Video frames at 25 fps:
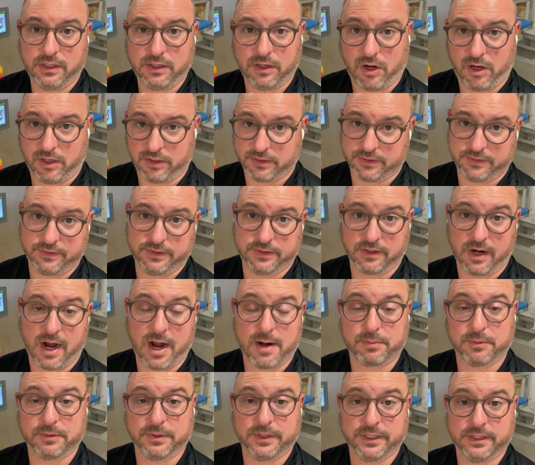all of their
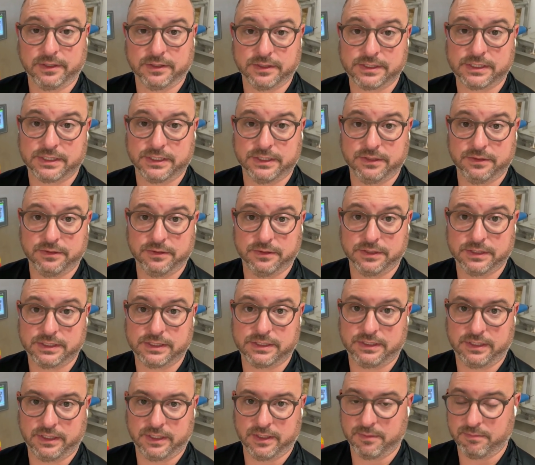operators to
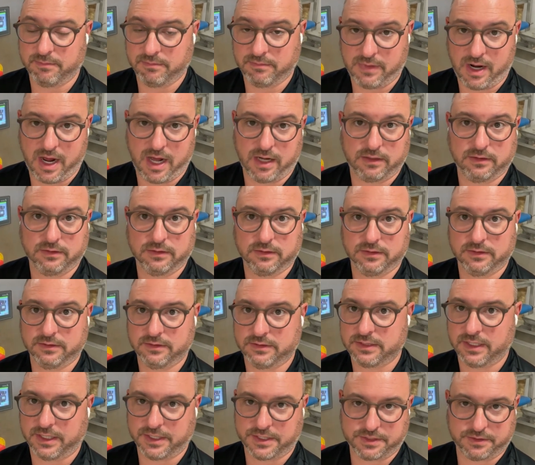use in a modern
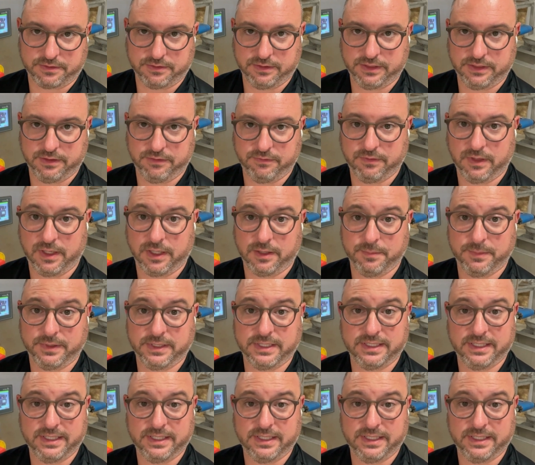touchscreen environment.